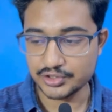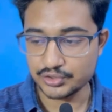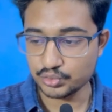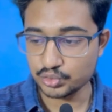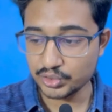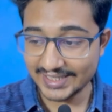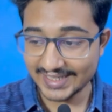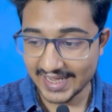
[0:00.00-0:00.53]

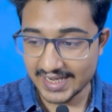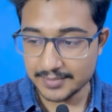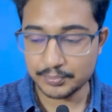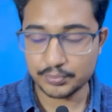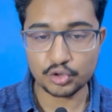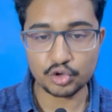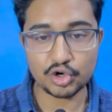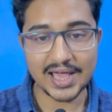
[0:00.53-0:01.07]
uterine
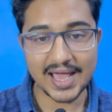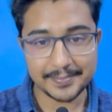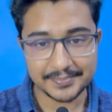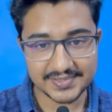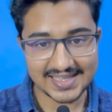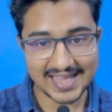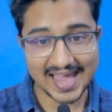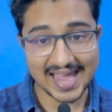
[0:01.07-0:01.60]

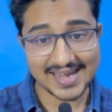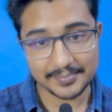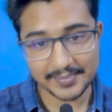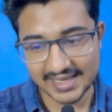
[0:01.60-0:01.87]
prolapse and